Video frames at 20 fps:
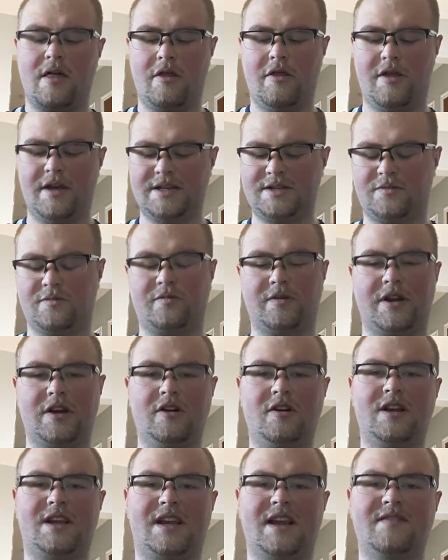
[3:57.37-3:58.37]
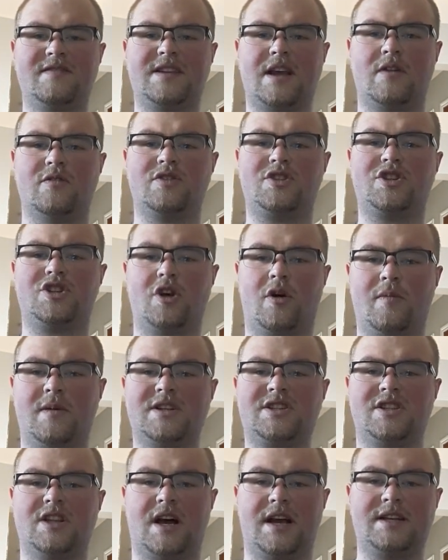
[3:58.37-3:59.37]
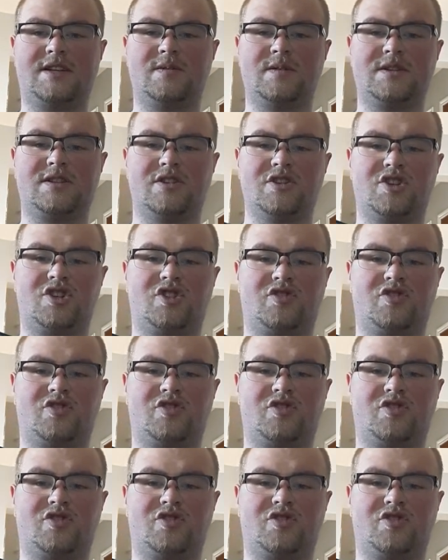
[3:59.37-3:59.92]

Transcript: This reel gives out so much line twist on